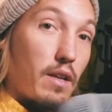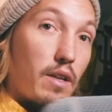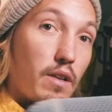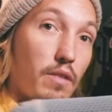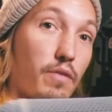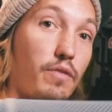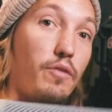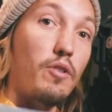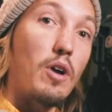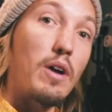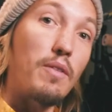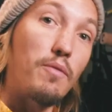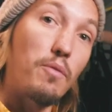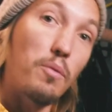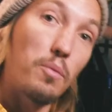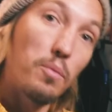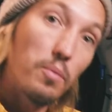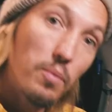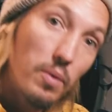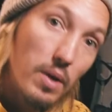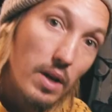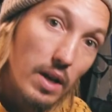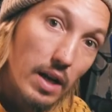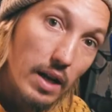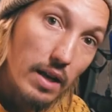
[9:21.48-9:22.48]
if you have
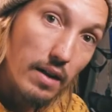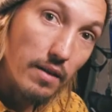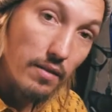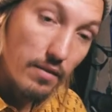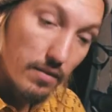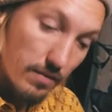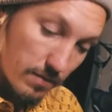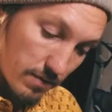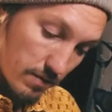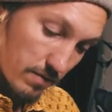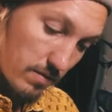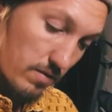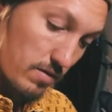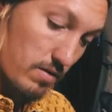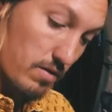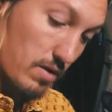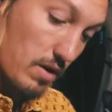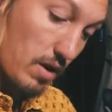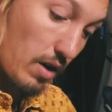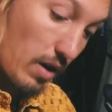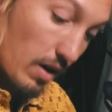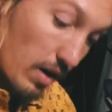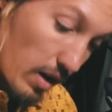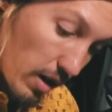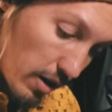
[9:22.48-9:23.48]

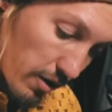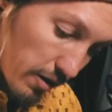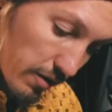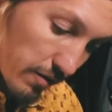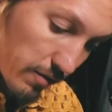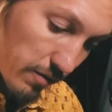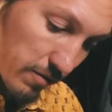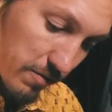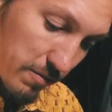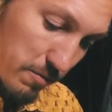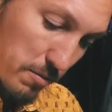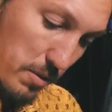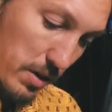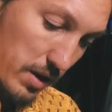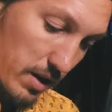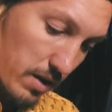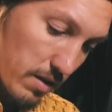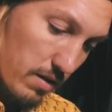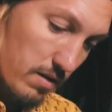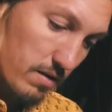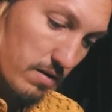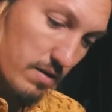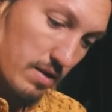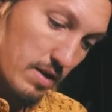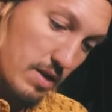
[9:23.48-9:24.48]
a lot of
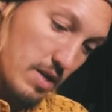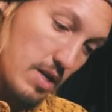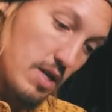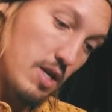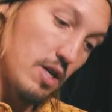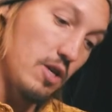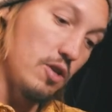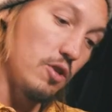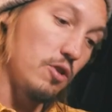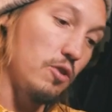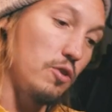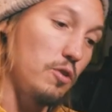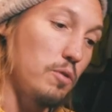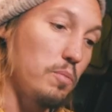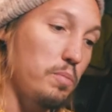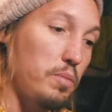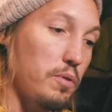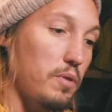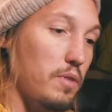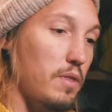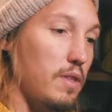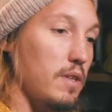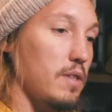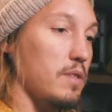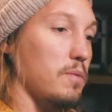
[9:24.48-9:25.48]
wind, you
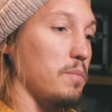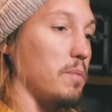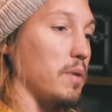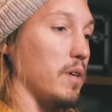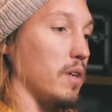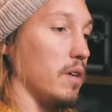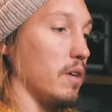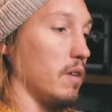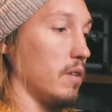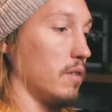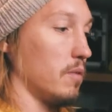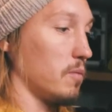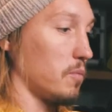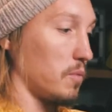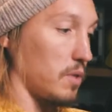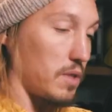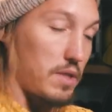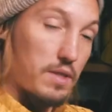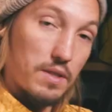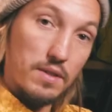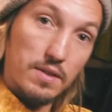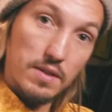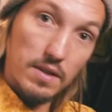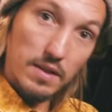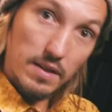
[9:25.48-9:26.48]
put this one on, which
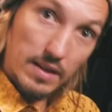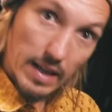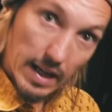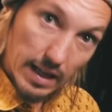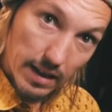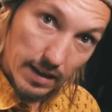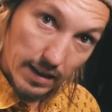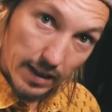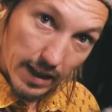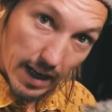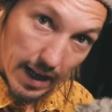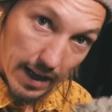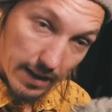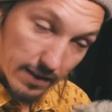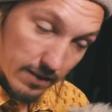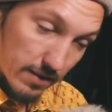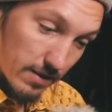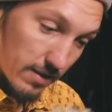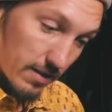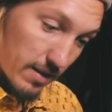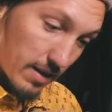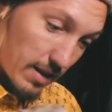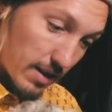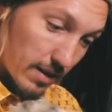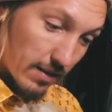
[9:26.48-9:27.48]
is a dead cat.
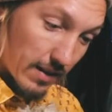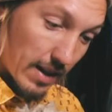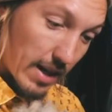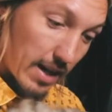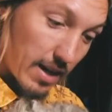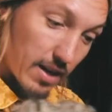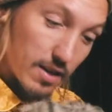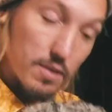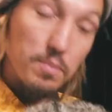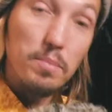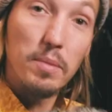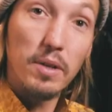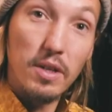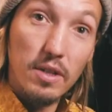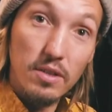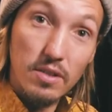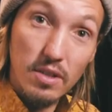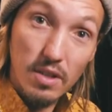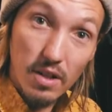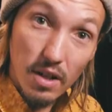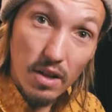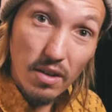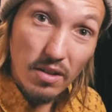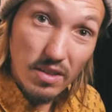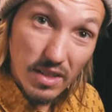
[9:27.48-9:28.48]
And that is because
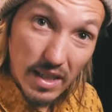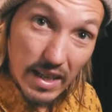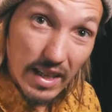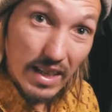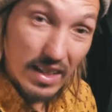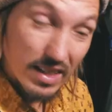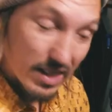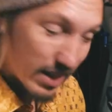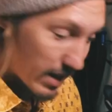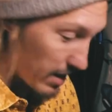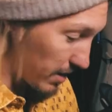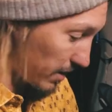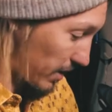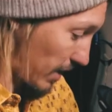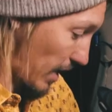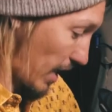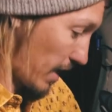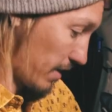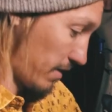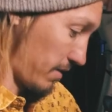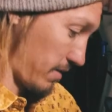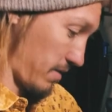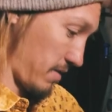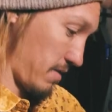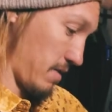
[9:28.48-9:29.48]
it looks like a dead
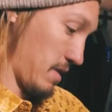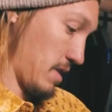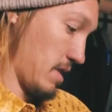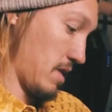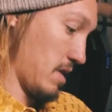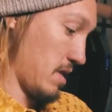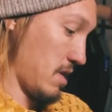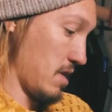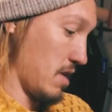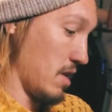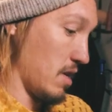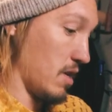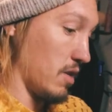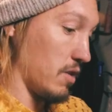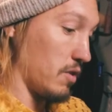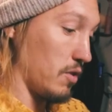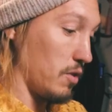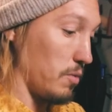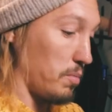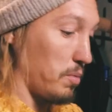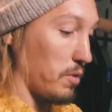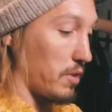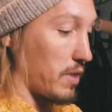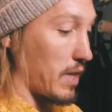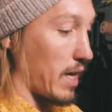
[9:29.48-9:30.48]
cat. So
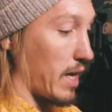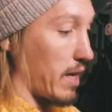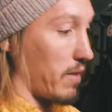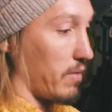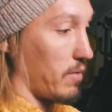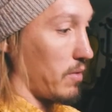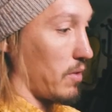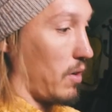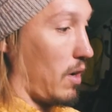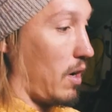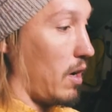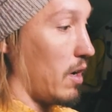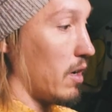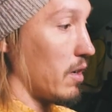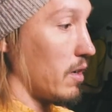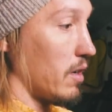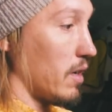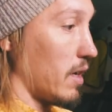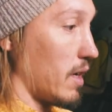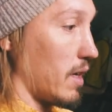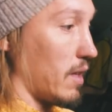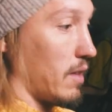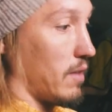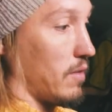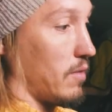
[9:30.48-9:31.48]
you put that on
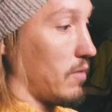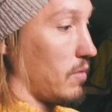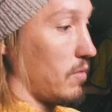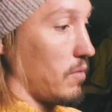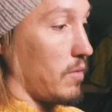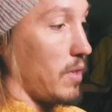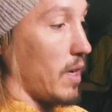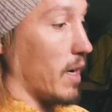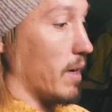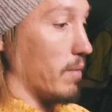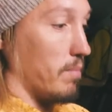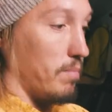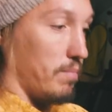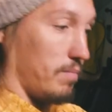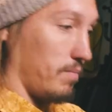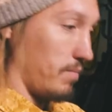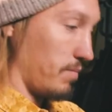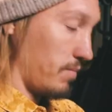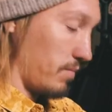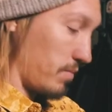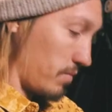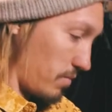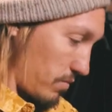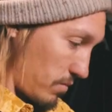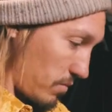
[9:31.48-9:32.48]
and
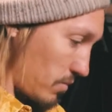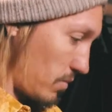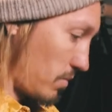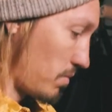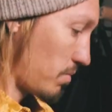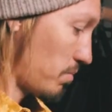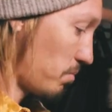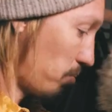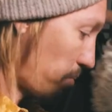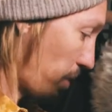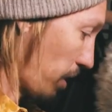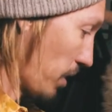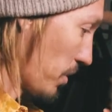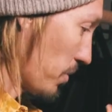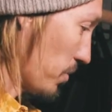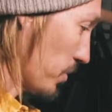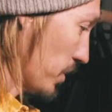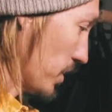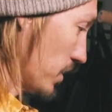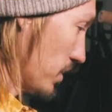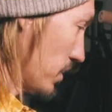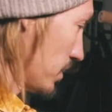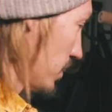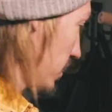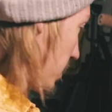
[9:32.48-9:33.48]
better
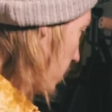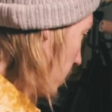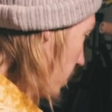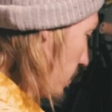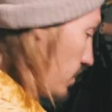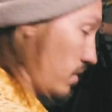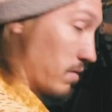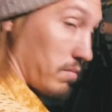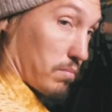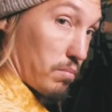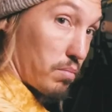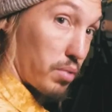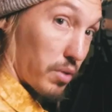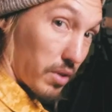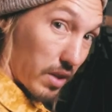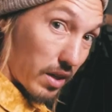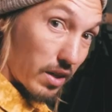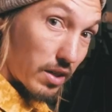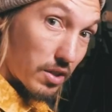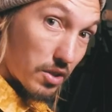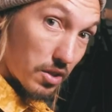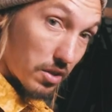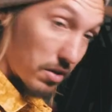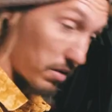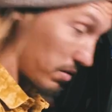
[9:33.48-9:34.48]
wind
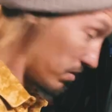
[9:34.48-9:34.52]
protection.